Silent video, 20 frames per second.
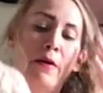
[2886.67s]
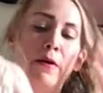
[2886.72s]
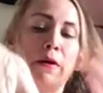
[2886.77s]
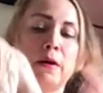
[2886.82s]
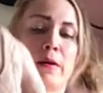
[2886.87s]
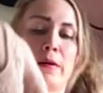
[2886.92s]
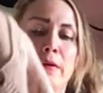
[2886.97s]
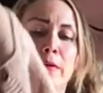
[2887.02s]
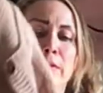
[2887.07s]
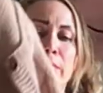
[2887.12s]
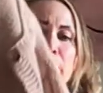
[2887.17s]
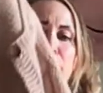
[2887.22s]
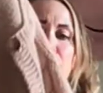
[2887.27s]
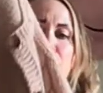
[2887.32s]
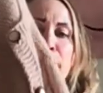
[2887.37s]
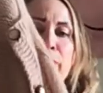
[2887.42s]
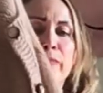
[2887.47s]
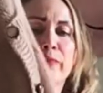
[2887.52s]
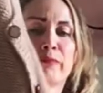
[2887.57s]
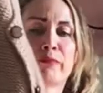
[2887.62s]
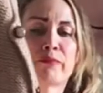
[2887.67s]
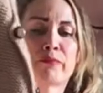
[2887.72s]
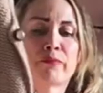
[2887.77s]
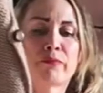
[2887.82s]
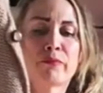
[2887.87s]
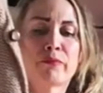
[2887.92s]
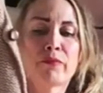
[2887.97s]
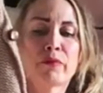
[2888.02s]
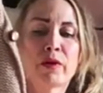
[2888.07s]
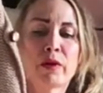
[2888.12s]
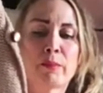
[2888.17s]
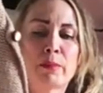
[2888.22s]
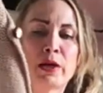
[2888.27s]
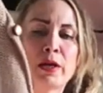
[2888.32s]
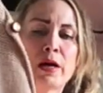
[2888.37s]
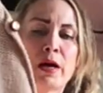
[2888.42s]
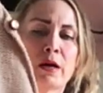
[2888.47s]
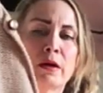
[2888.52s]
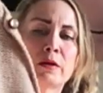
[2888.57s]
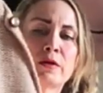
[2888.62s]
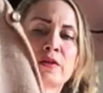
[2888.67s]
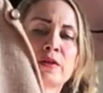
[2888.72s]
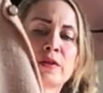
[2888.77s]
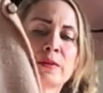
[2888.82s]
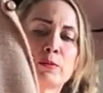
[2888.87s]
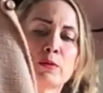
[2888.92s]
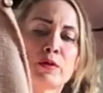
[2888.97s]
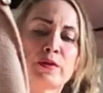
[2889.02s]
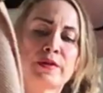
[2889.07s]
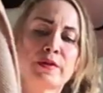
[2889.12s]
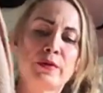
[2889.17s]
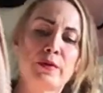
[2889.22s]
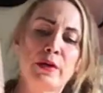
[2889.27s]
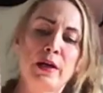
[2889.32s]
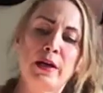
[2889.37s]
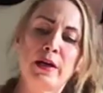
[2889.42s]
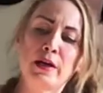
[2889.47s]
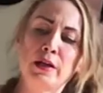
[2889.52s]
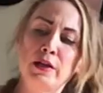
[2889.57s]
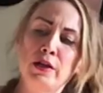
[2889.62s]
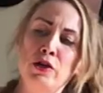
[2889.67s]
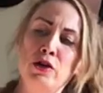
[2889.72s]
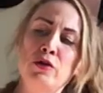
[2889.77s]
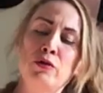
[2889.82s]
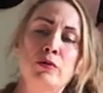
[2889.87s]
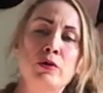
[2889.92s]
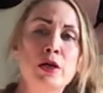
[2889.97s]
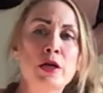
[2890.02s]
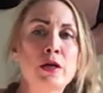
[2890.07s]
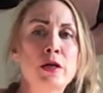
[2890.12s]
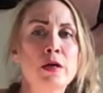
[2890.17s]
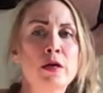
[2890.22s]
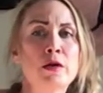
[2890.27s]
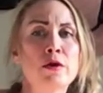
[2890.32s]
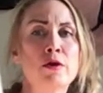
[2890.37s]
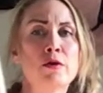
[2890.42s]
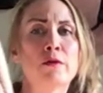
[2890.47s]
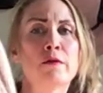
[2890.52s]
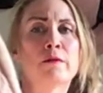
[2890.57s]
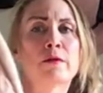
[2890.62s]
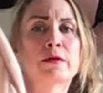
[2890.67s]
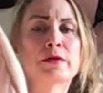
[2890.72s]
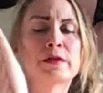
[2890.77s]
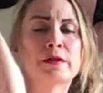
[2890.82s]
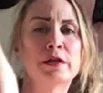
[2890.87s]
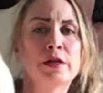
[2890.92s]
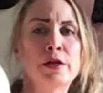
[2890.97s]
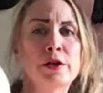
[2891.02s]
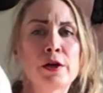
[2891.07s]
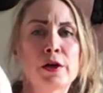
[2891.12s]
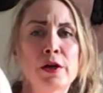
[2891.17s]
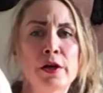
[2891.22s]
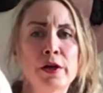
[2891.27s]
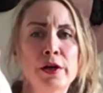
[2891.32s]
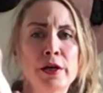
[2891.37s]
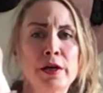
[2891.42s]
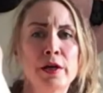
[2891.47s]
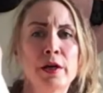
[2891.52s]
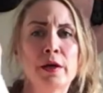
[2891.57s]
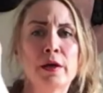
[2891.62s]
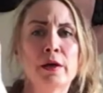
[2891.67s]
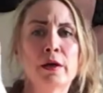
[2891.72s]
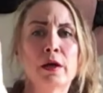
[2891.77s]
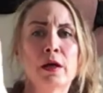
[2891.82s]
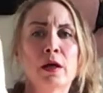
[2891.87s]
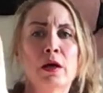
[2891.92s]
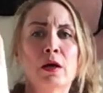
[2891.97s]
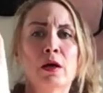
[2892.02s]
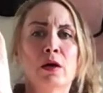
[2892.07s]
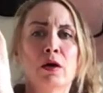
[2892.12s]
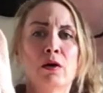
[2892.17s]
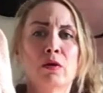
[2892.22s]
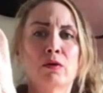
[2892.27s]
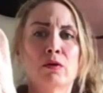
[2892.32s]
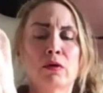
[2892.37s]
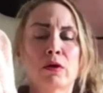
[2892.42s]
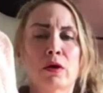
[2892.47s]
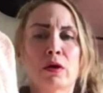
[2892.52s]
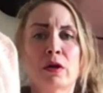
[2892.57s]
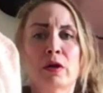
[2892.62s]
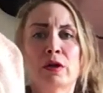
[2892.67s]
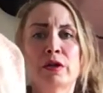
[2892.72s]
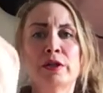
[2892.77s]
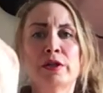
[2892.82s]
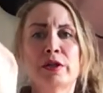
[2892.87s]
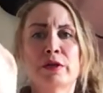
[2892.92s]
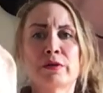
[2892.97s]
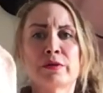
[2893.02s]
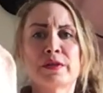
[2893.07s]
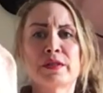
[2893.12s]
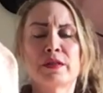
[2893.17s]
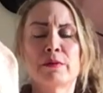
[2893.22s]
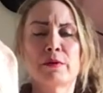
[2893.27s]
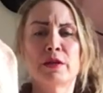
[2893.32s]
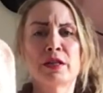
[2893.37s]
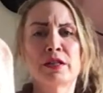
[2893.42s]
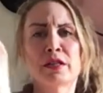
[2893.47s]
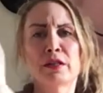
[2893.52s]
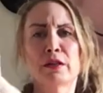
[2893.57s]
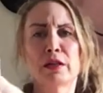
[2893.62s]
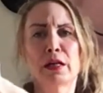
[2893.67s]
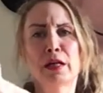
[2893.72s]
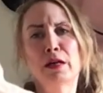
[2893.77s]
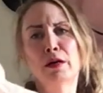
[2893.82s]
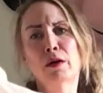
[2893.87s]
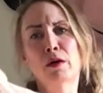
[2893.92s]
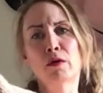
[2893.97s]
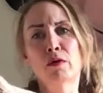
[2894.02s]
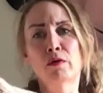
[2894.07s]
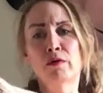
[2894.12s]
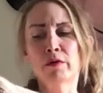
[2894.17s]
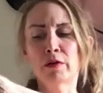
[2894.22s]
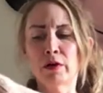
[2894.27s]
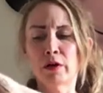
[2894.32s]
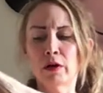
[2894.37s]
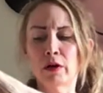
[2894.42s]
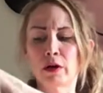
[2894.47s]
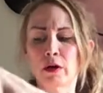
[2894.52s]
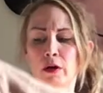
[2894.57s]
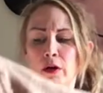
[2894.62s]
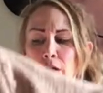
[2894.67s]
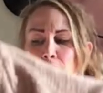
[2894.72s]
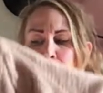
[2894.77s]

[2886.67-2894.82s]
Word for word: Um, but yeah, just more so like a uni, university cardi, or you know, something to layer over